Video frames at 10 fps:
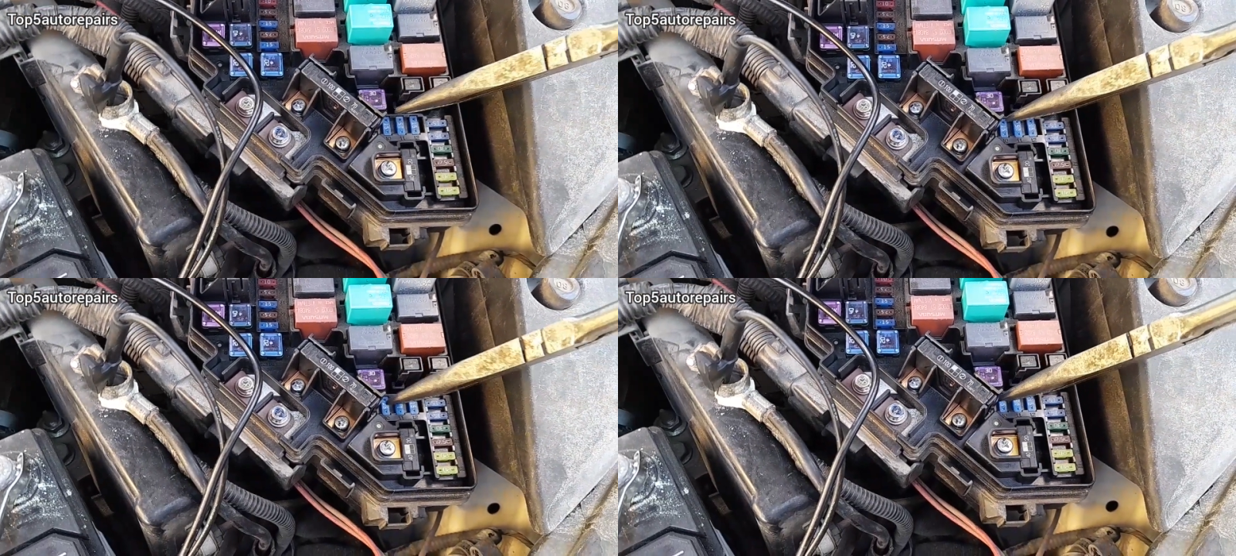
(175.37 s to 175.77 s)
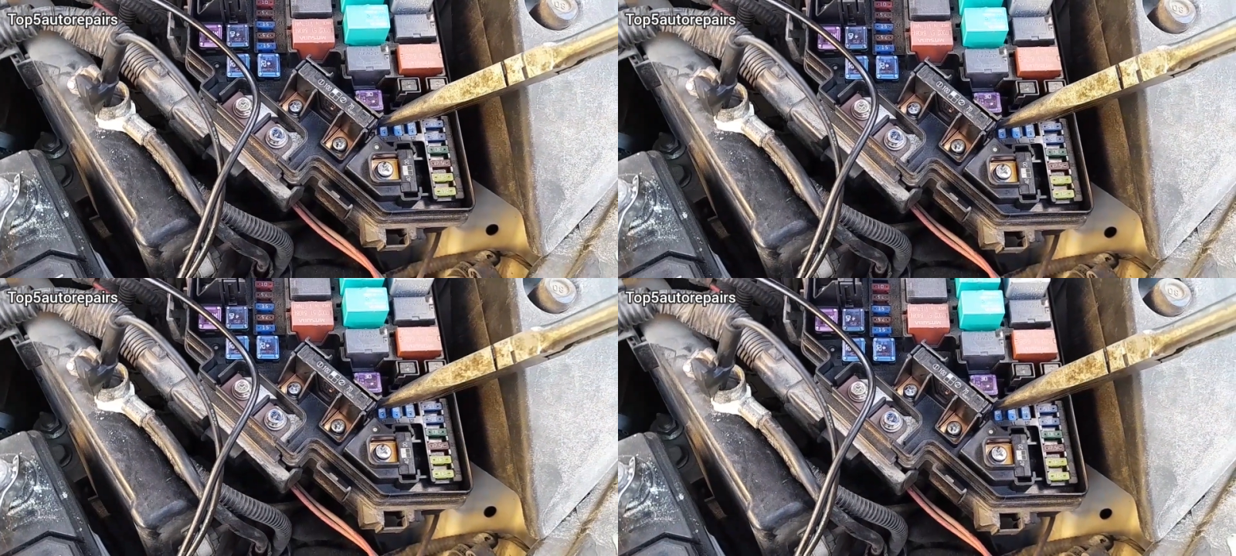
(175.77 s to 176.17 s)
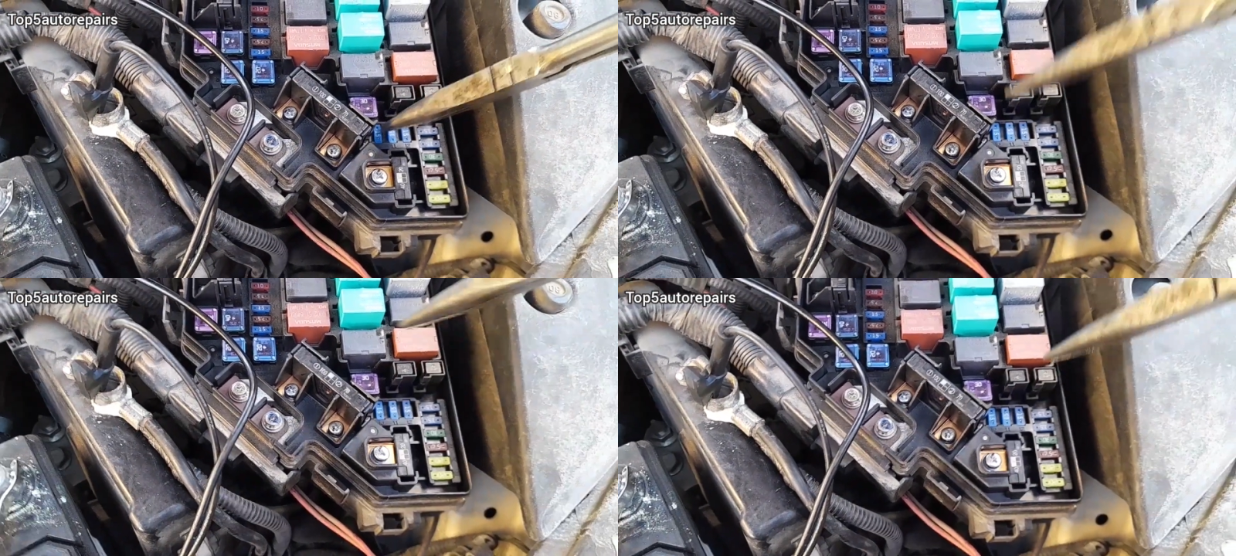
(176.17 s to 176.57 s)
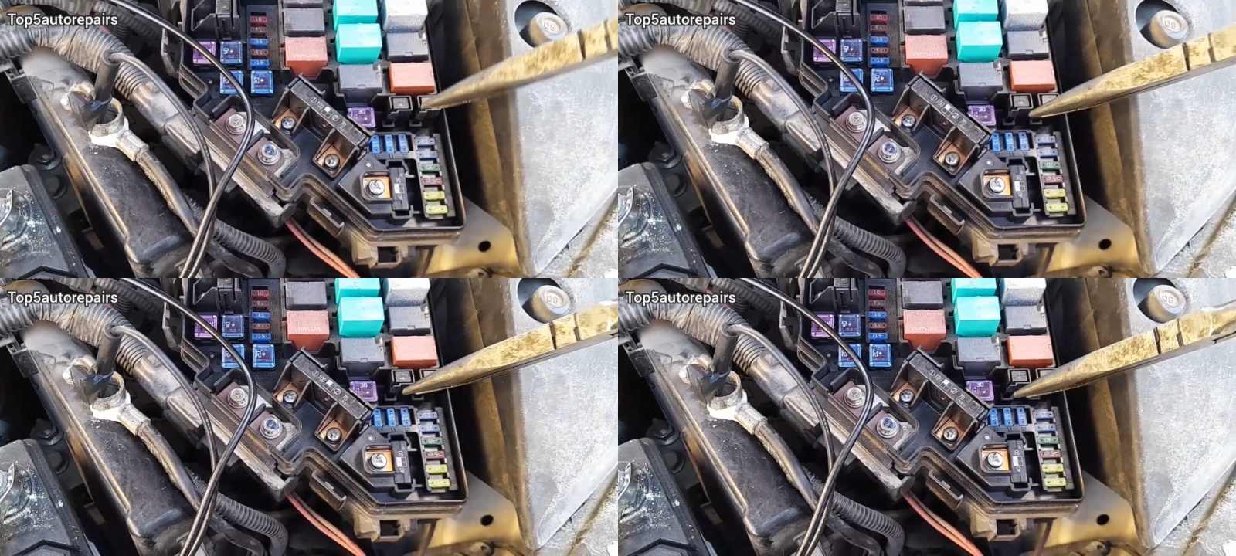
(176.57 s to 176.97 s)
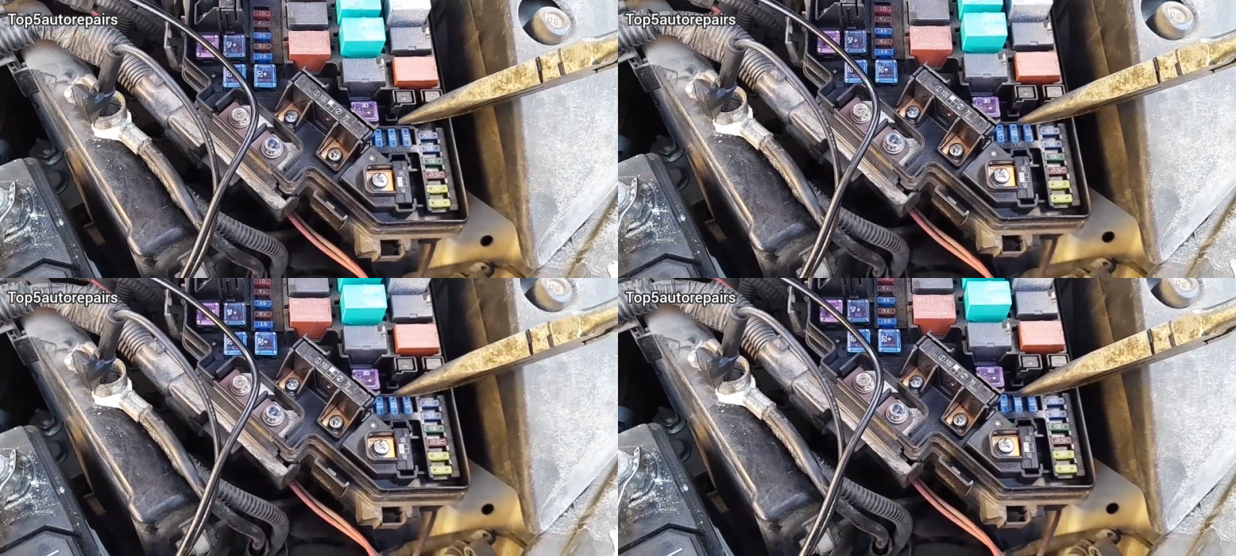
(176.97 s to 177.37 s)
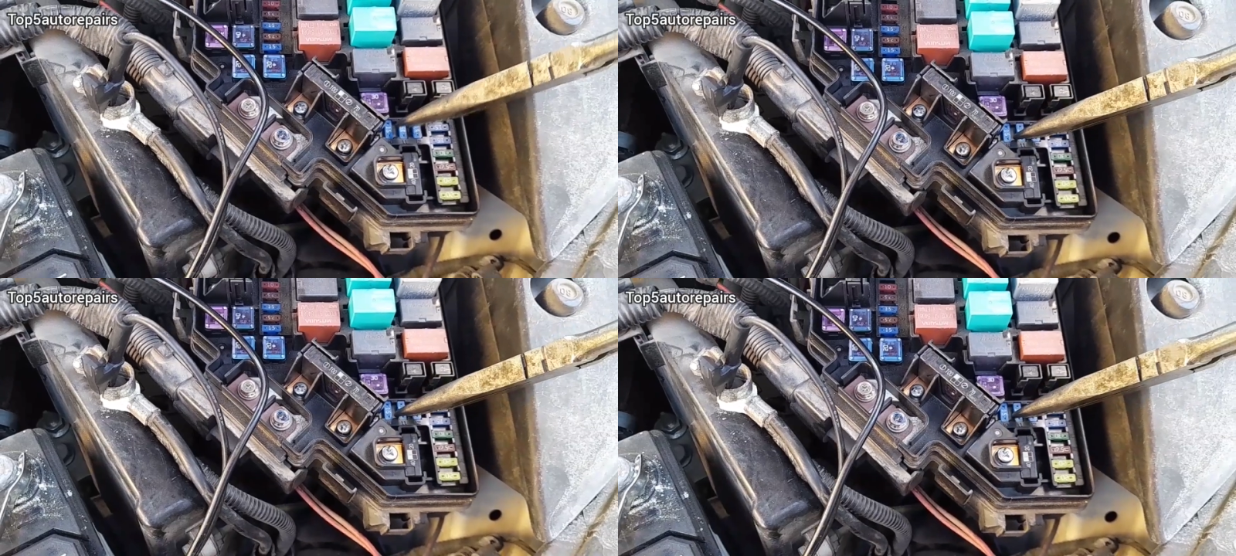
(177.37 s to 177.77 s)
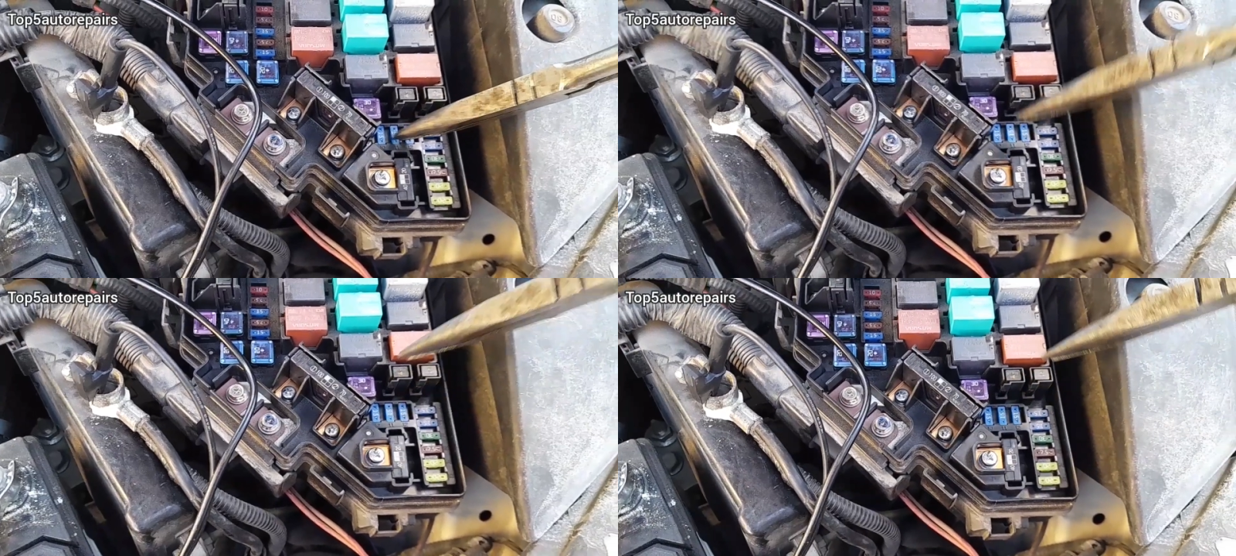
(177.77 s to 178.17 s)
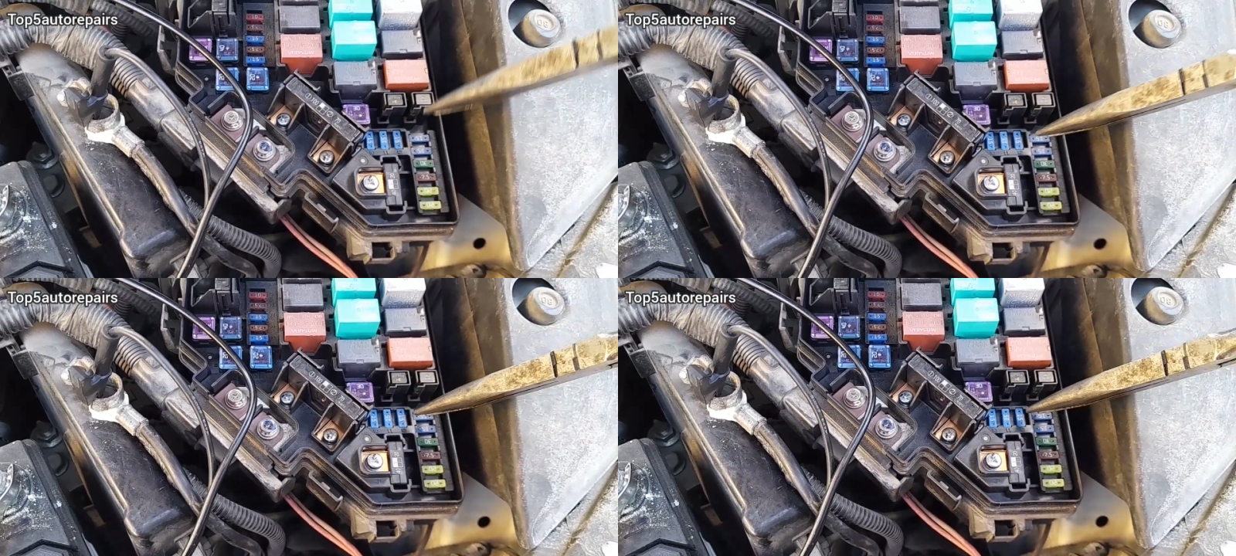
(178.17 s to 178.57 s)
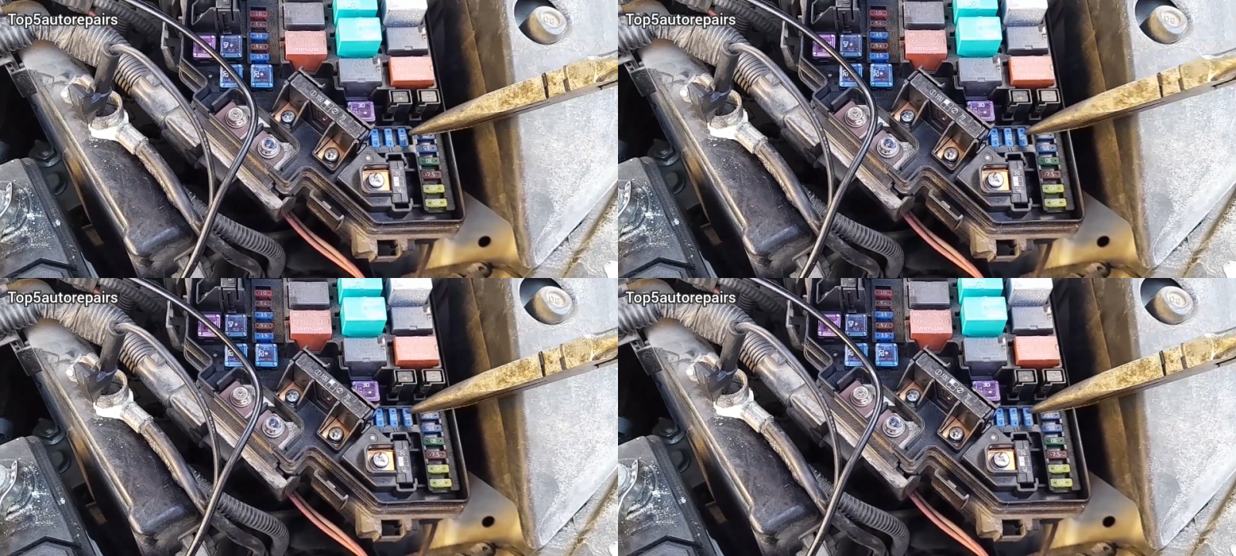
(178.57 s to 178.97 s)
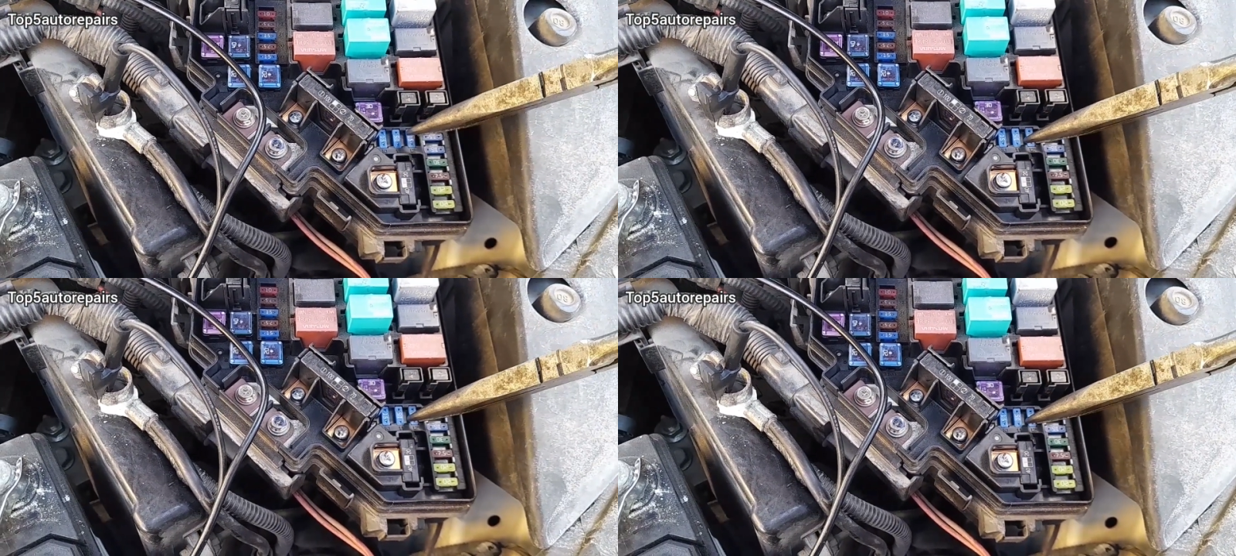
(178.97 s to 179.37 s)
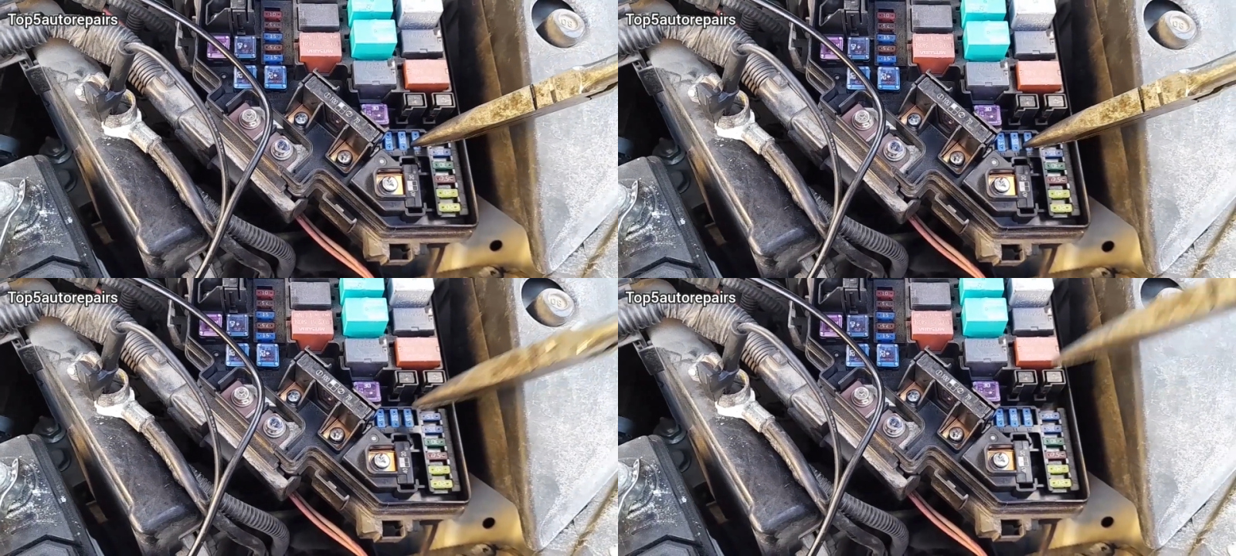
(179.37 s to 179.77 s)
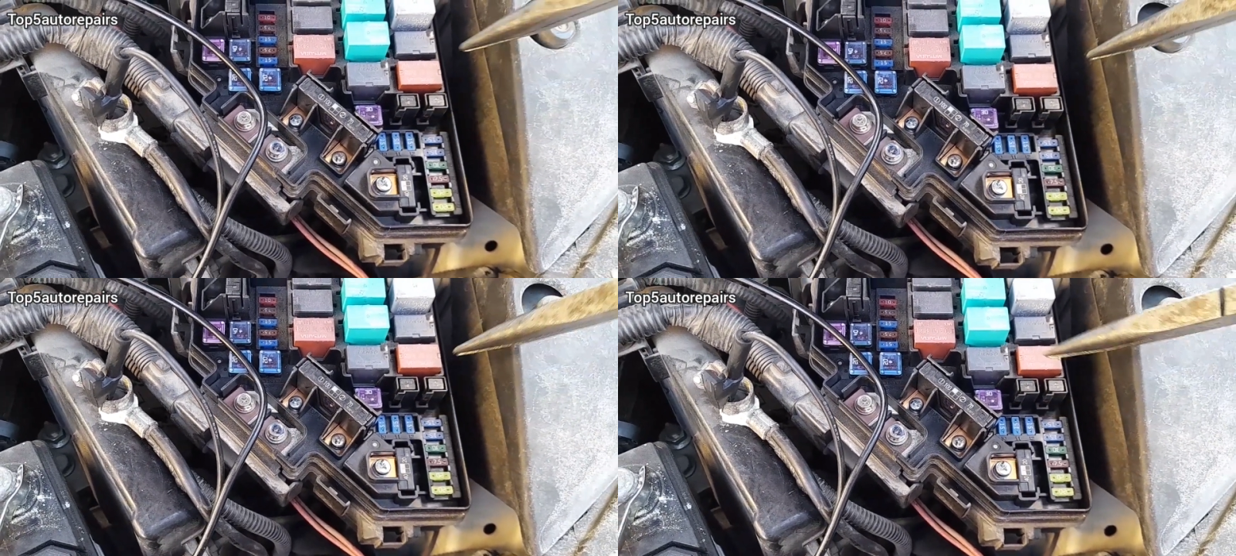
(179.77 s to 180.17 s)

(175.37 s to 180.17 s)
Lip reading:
No face is visible, so there are no lips to read.